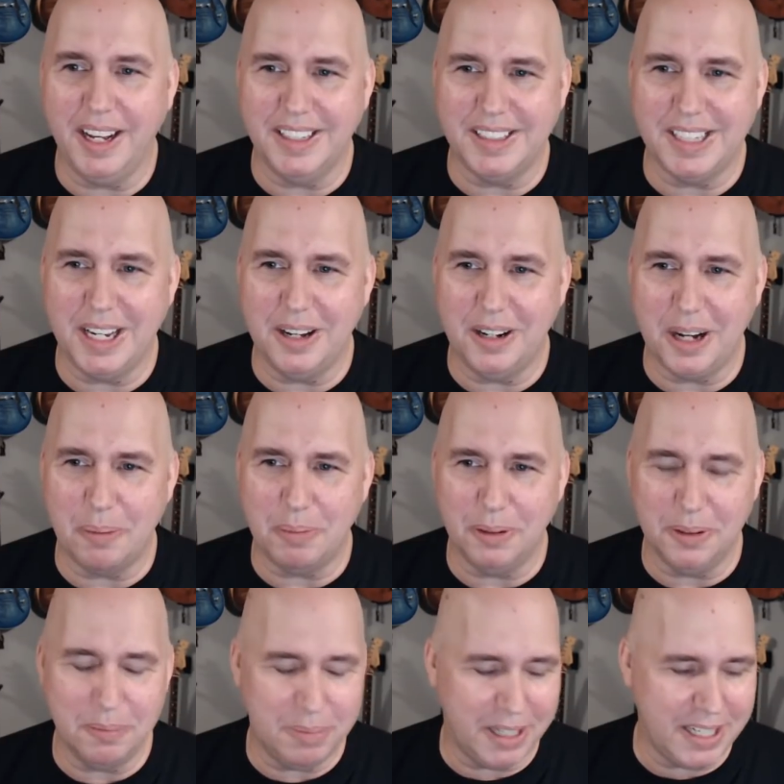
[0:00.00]
could tell you a couple of
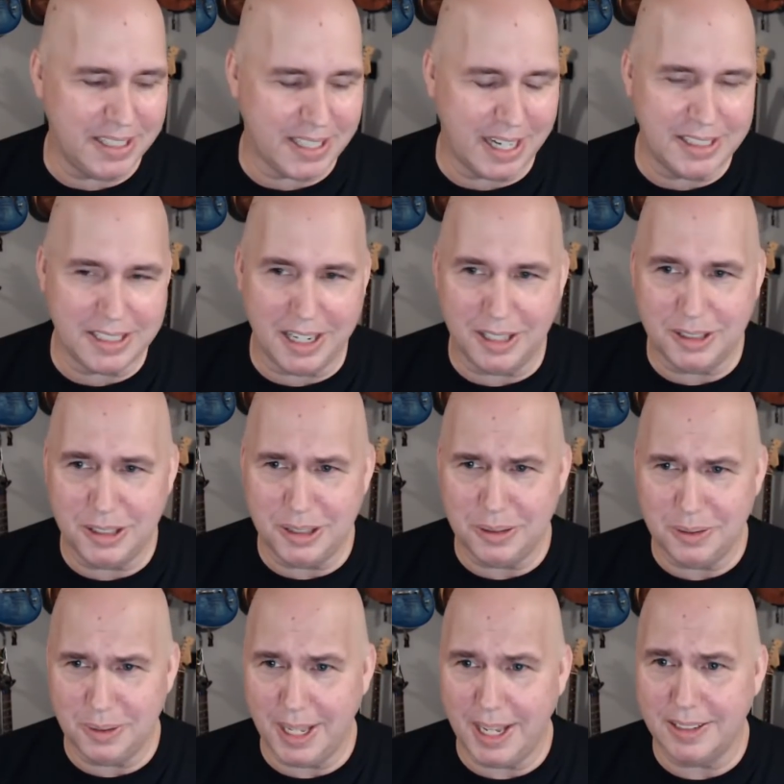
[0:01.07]
the buddies I talked
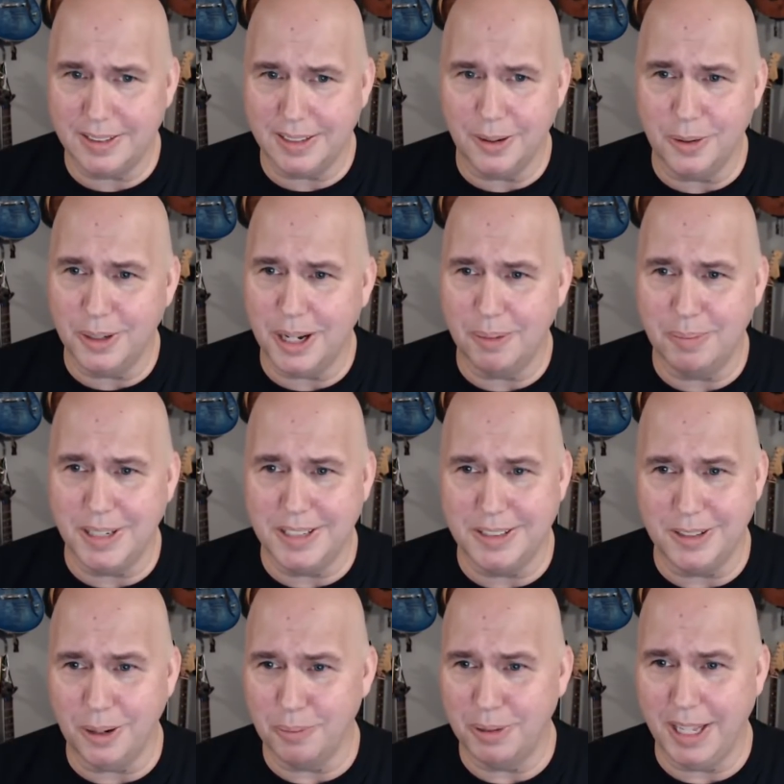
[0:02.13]
to that uh, own companies
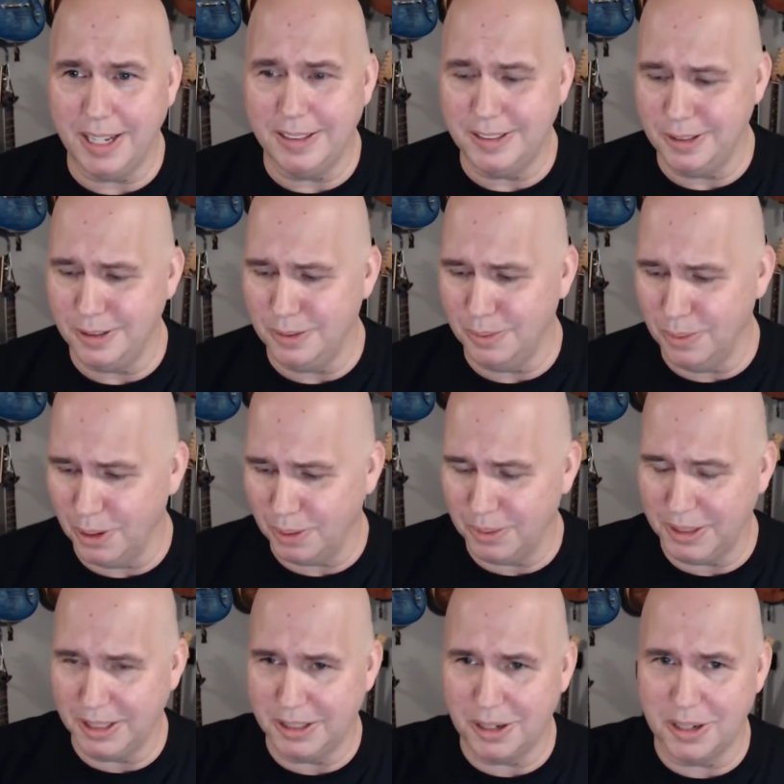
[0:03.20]
don't plan to work with
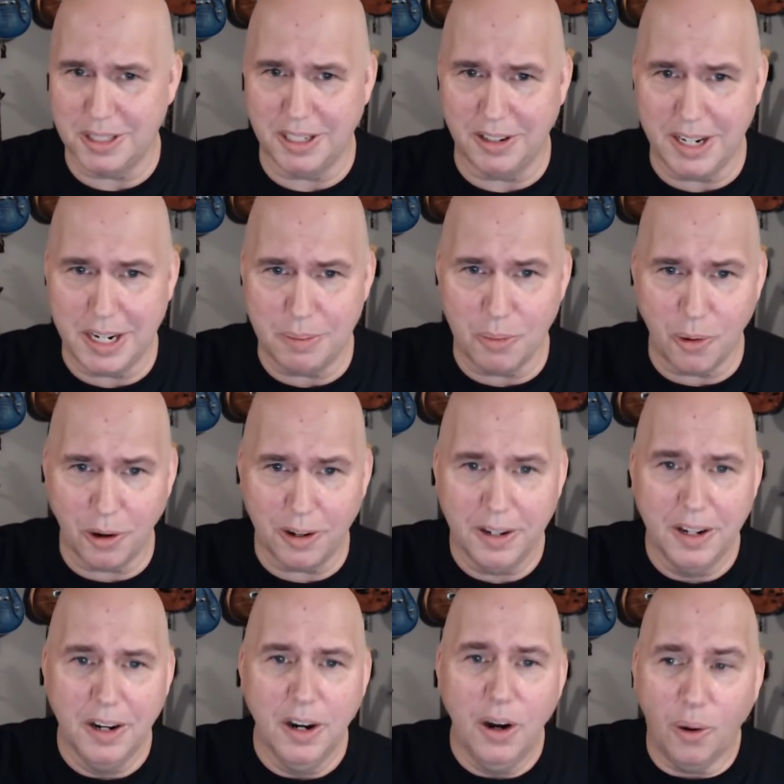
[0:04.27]
Guitar Center anymore,
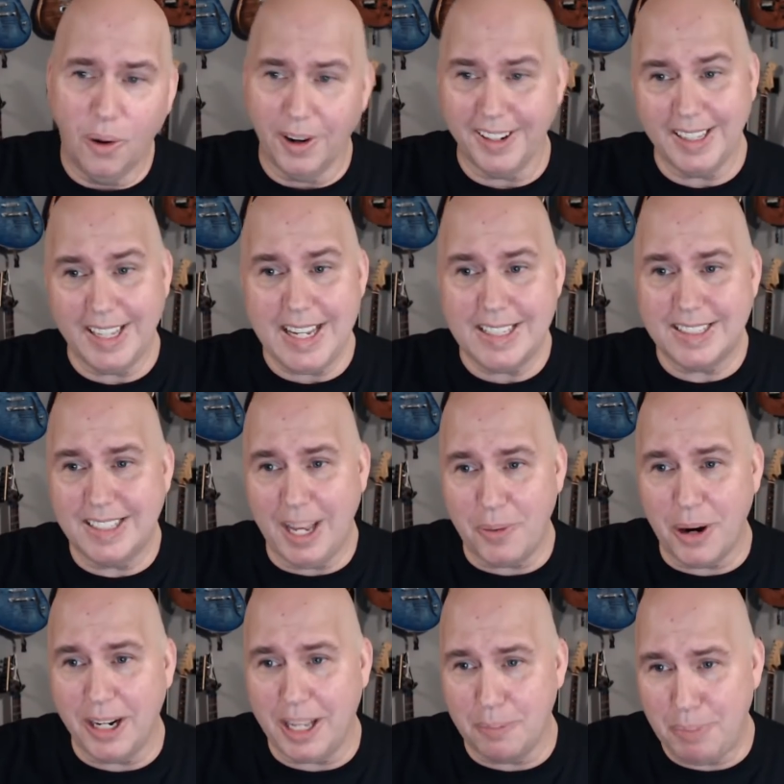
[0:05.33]
or at least they
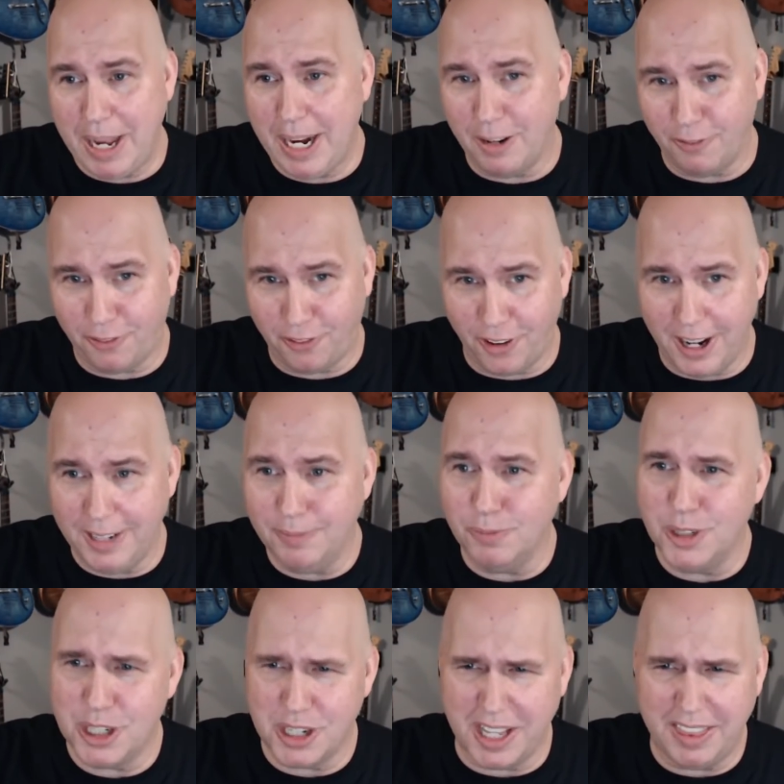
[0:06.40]
want to get paid up front,
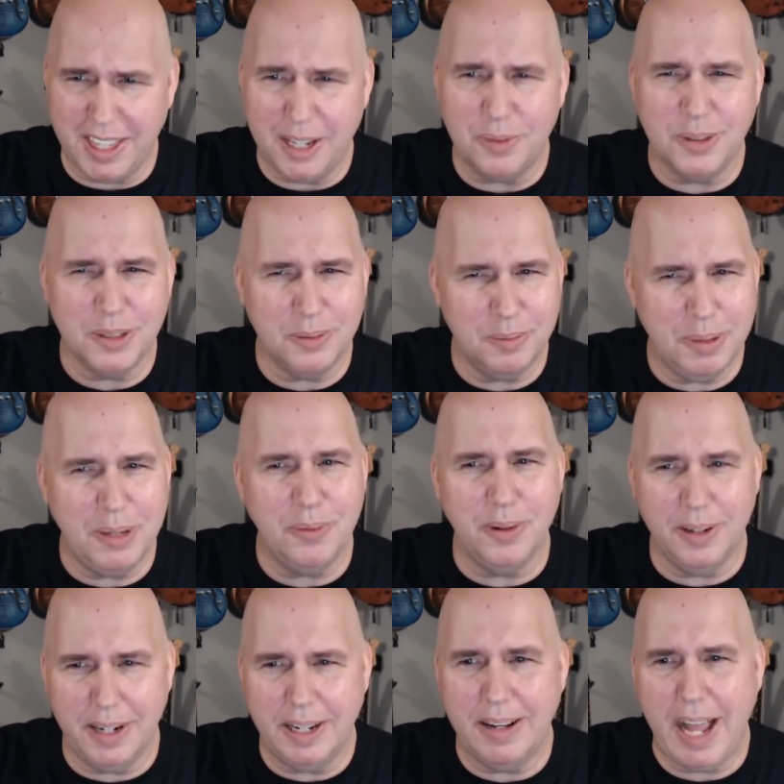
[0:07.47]
which I think will be
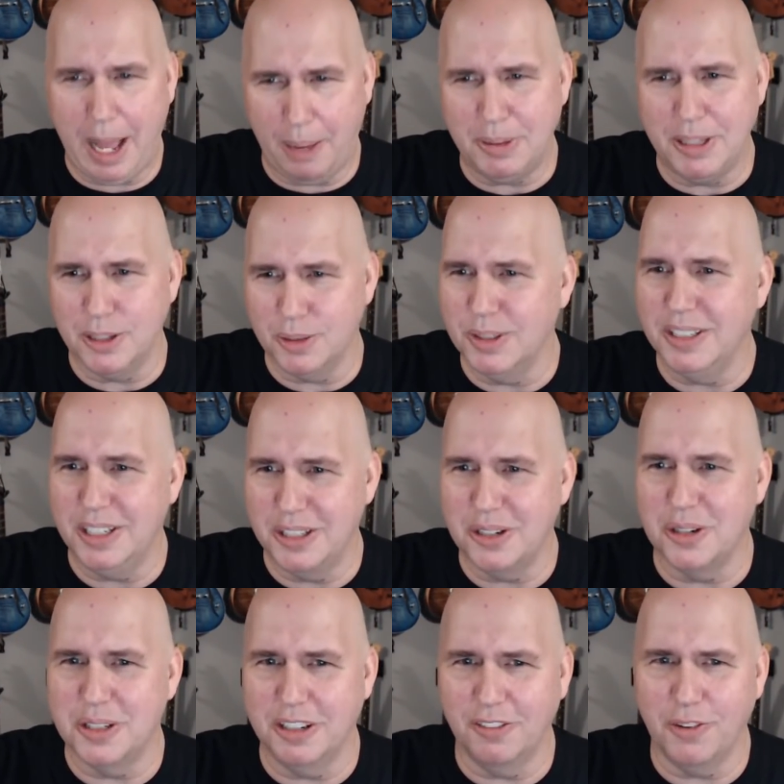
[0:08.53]
what happens with
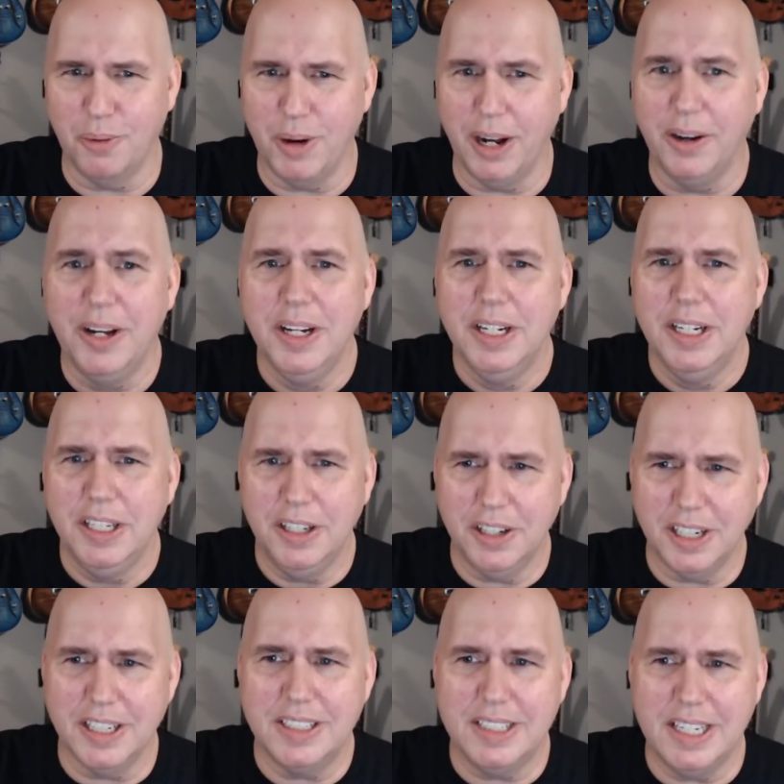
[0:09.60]
Guitar Center for a while. You're
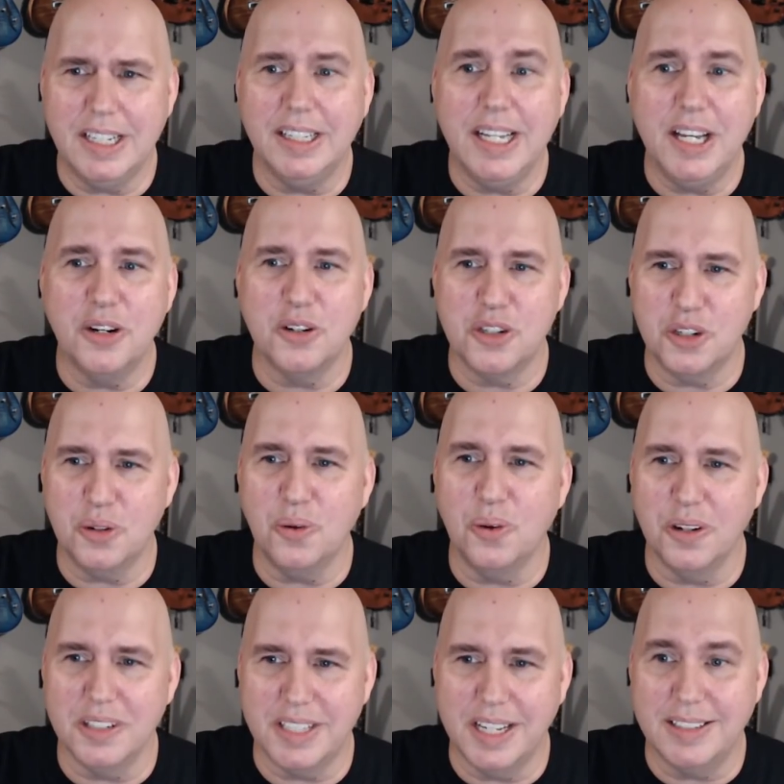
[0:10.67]
going to see leaner
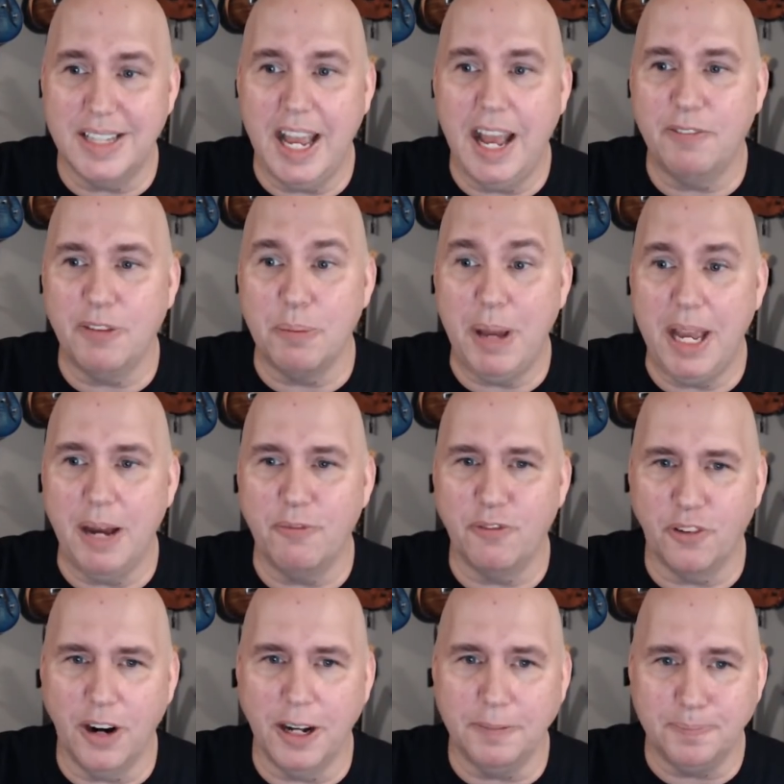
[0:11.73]
stores as they have to pay up
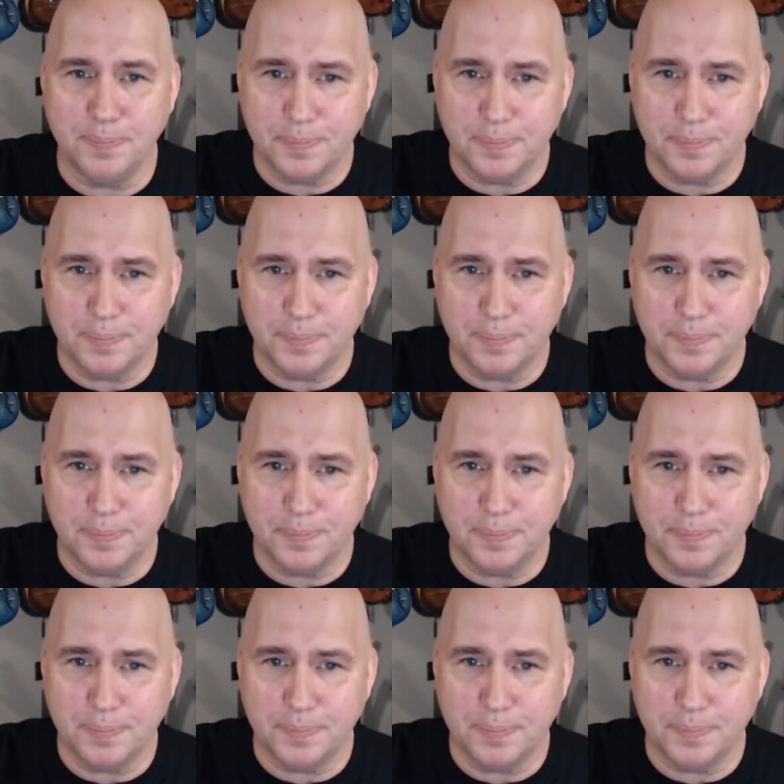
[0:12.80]
front.